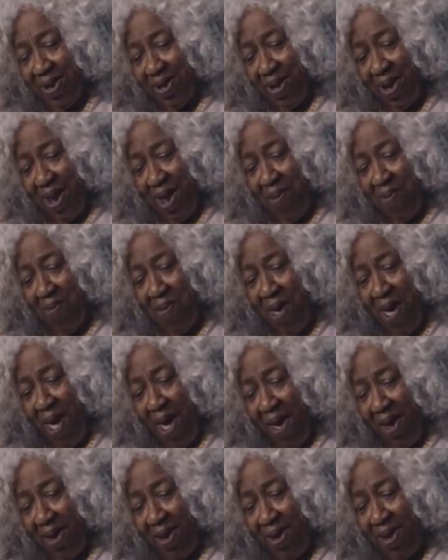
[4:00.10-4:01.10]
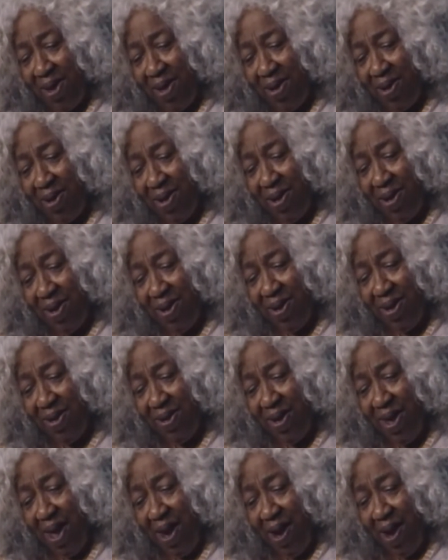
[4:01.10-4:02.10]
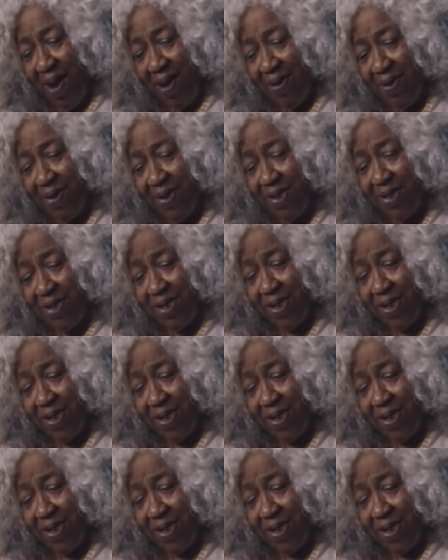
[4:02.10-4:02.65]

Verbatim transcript: I came back and uh, he got out of the